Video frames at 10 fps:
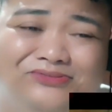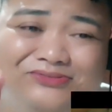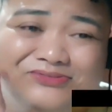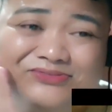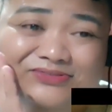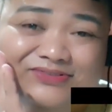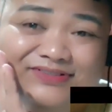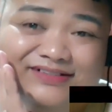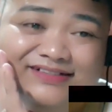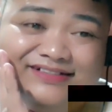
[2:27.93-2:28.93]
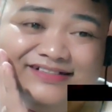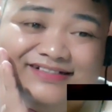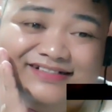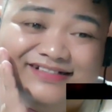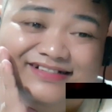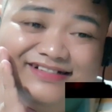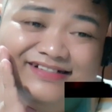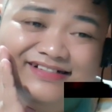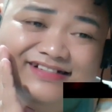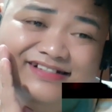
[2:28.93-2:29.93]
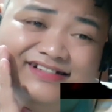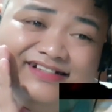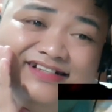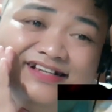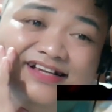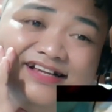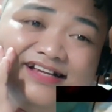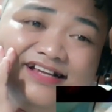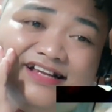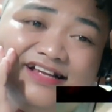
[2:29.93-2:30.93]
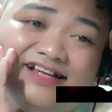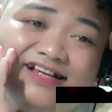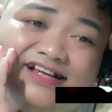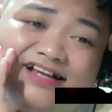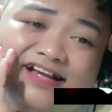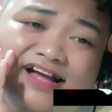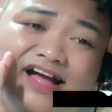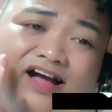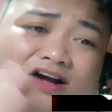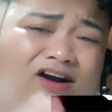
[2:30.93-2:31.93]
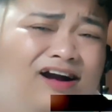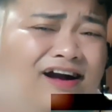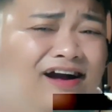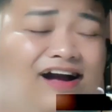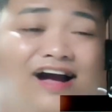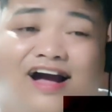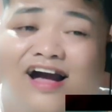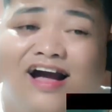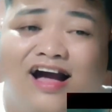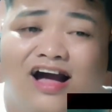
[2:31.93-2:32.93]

(silence)